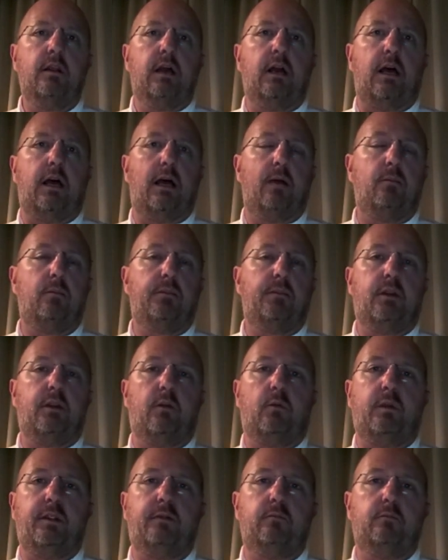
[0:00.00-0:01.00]
Um, you
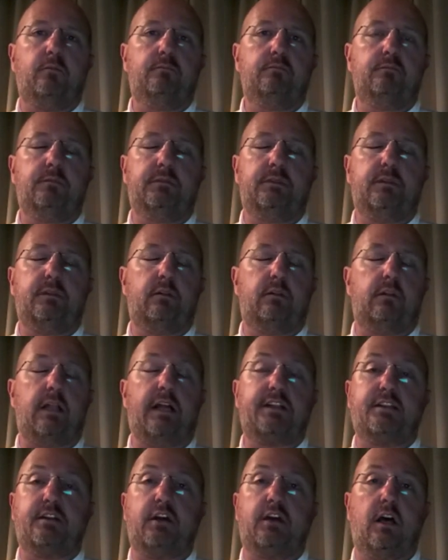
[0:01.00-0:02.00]
know, we
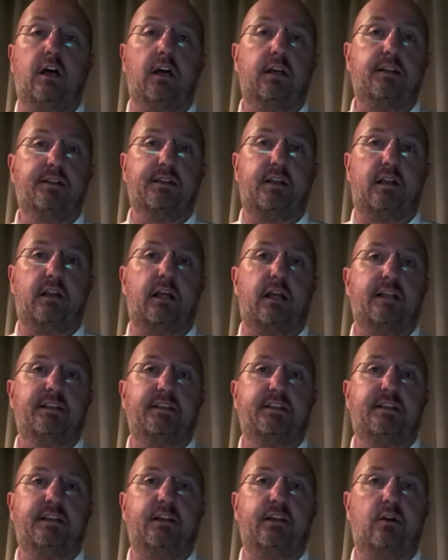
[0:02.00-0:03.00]
lots of hugs and lots
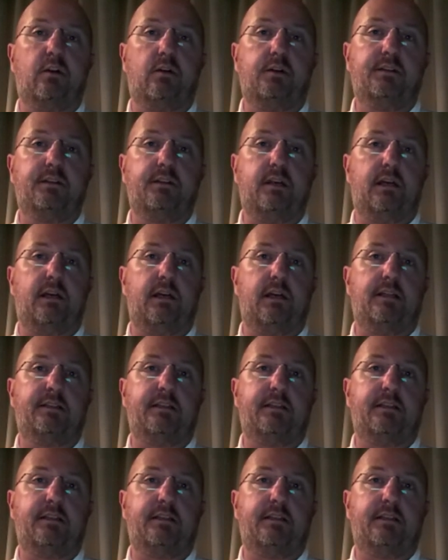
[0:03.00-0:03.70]
of tears uh,